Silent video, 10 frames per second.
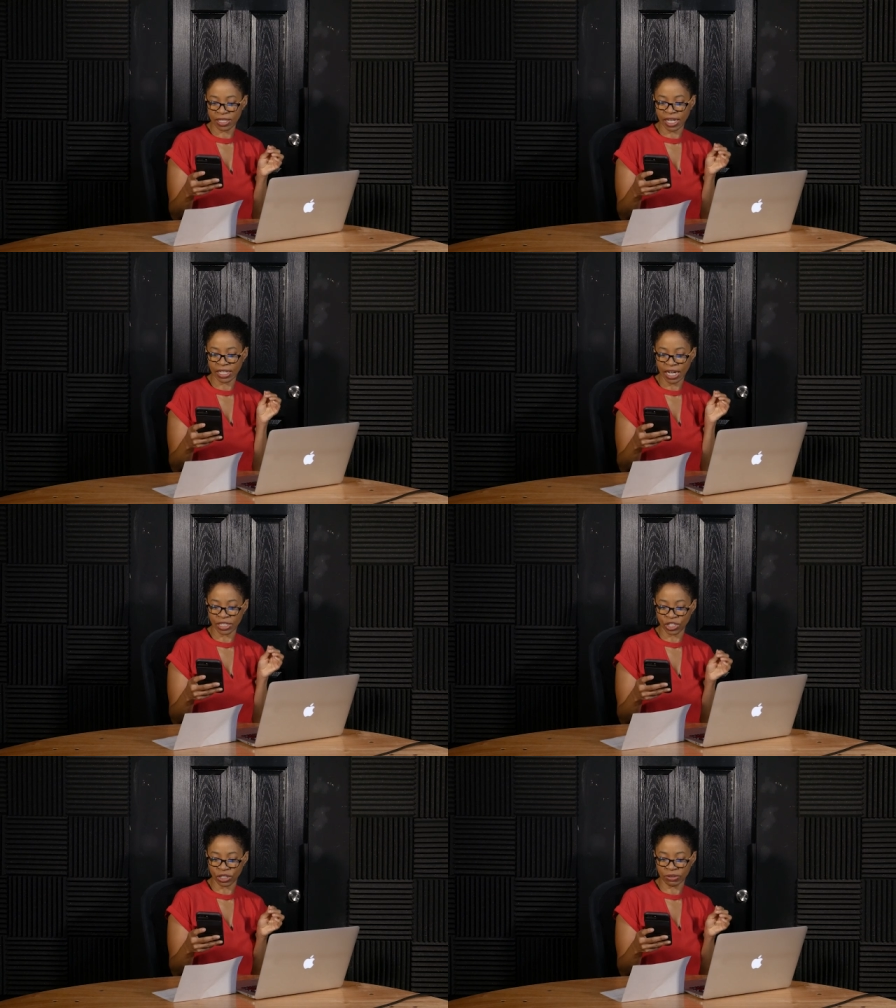a
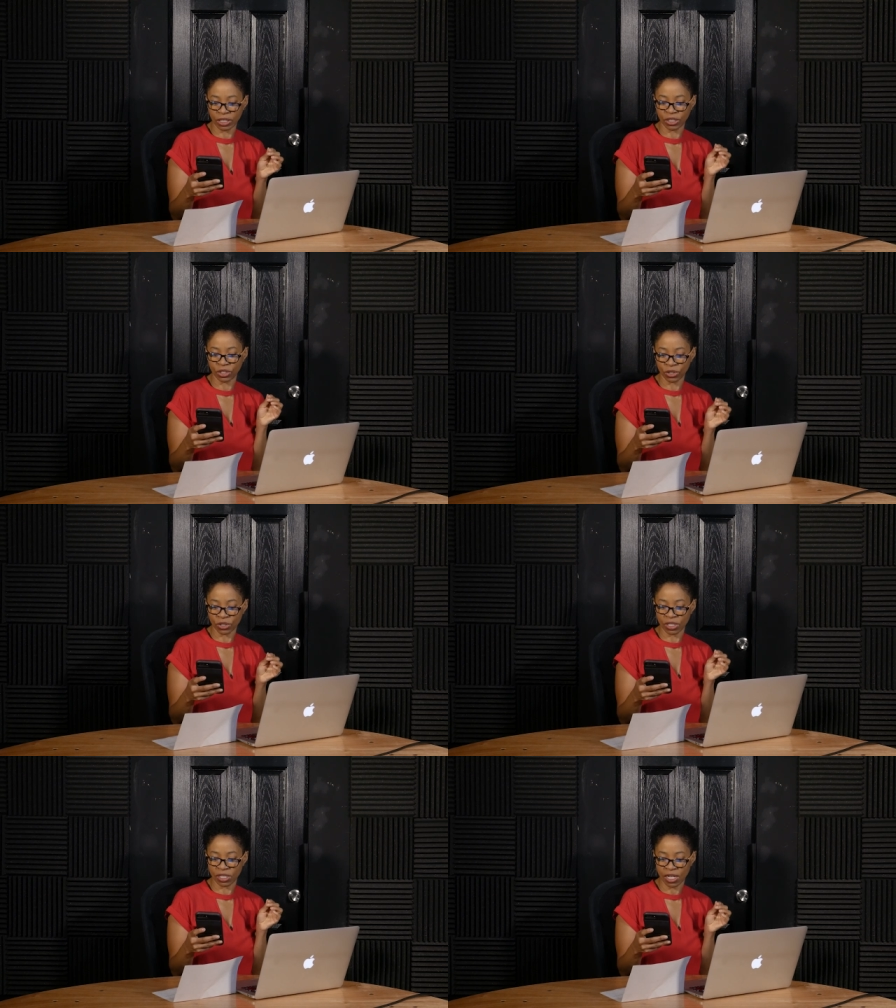Nigerian
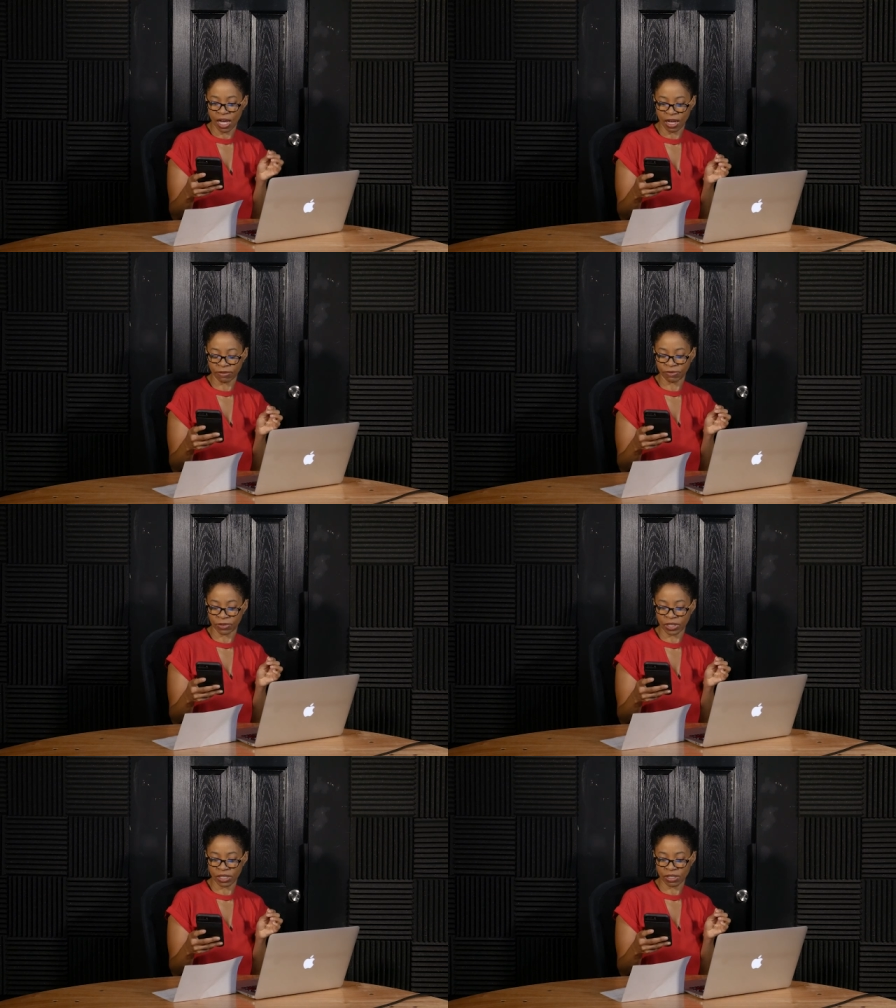nurses
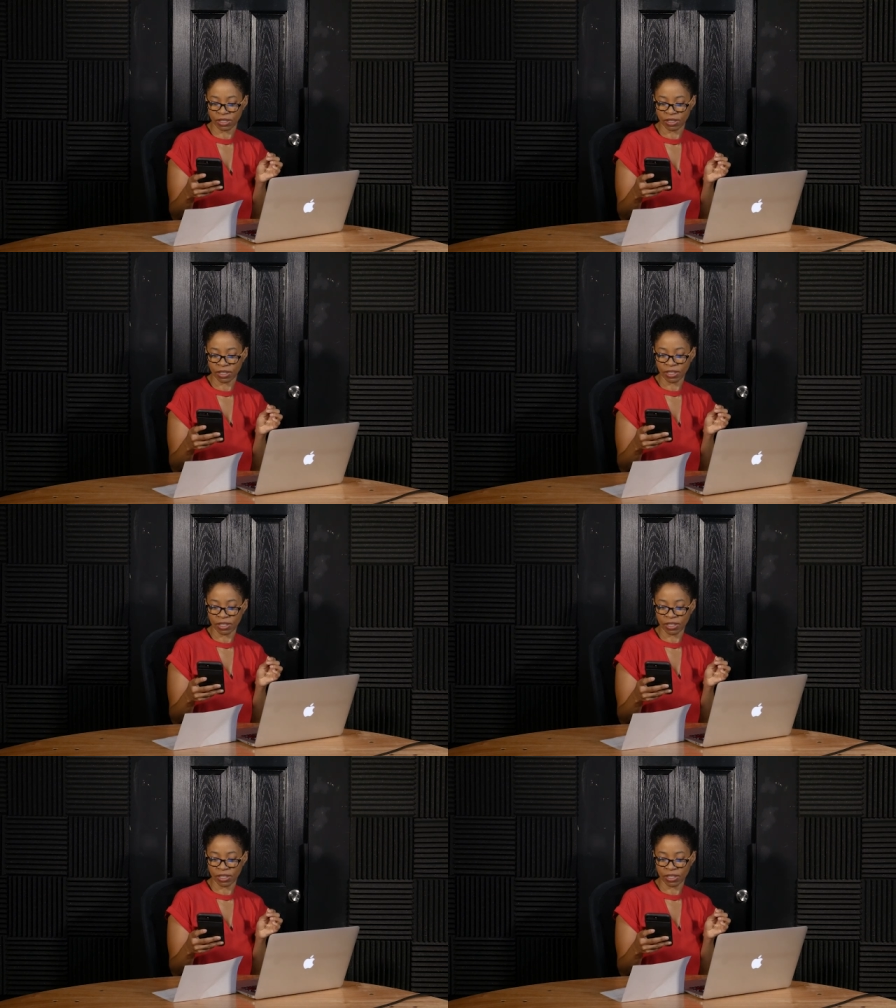conference.